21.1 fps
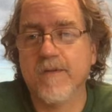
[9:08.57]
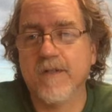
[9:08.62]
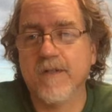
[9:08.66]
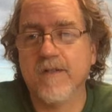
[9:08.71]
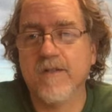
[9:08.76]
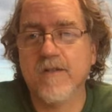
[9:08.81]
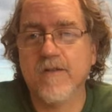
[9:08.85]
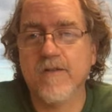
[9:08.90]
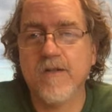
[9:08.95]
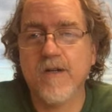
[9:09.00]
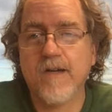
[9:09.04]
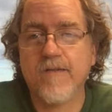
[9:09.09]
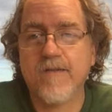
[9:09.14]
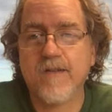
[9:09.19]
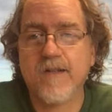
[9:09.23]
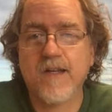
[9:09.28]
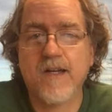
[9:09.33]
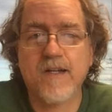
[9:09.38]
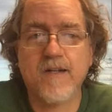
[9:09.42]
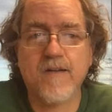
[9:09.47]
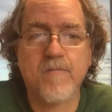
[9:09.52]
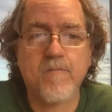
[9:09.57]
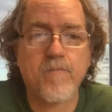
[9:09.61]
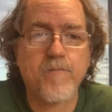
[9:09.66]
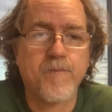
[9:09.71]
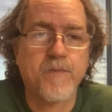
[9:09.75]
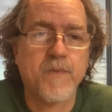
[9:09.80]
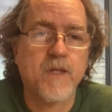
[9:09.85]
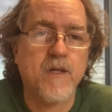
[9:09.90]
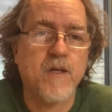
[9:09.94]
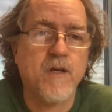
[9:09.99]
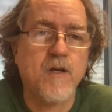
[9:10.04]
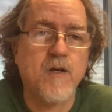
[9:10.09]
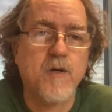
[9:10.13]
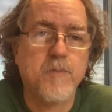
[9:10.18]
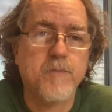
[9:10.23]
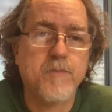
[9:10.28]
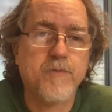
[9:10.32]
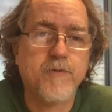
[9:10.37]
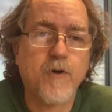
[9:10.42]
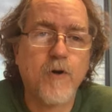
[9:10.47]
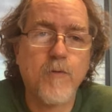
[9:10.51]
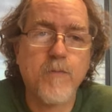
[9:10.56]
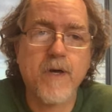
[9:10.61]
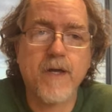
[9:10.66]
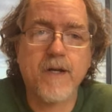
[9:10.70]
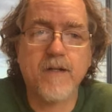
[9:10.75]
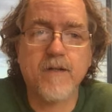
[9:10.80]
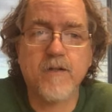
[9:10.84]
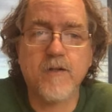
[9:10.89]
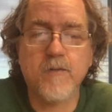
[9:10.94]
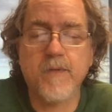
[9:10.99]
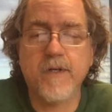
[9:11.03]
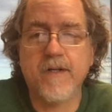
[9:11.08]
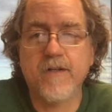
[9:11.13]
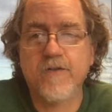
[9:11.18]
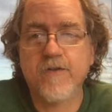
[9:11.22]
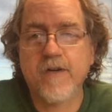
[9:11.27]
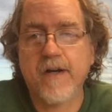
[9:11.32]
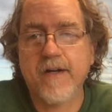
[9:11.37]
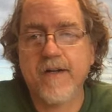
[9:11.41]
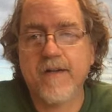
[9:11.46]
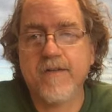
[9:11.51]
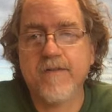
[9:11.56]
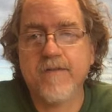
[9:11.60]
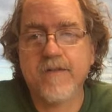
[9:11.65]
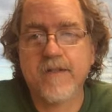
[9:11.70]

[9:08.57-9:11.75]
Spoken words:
And so you have to kind of probe it a little bit and try to